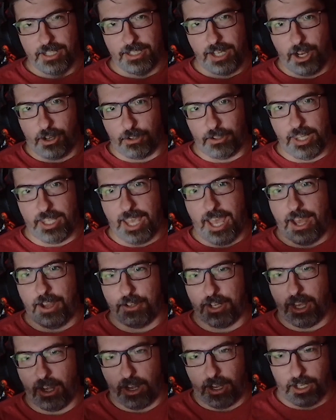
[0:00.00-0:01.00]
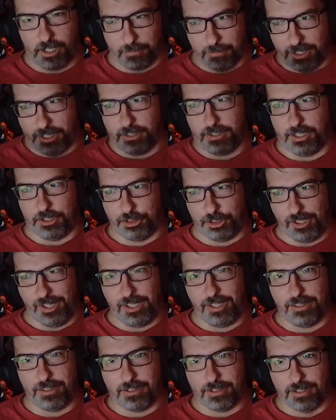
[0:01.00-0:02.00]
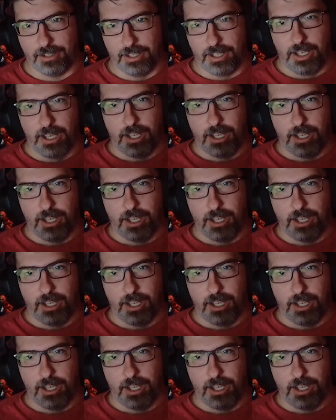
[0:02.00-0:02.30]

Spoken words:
not only how to augment the genes,